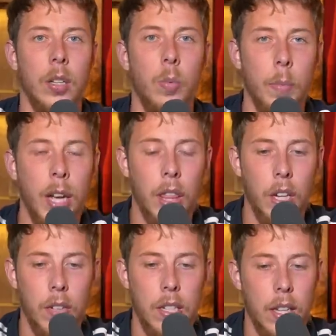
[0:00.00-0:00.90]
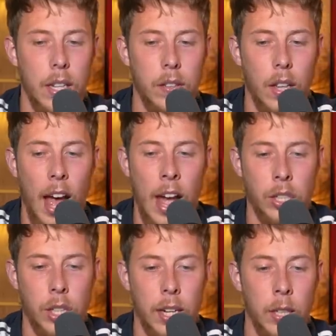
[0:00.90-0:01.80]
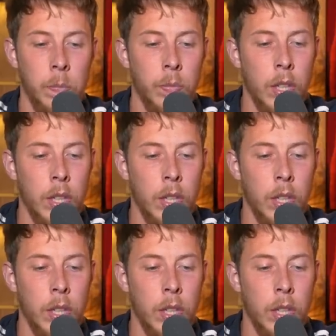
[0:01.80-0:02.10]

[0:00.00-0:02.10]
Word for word: One of my theories is that actually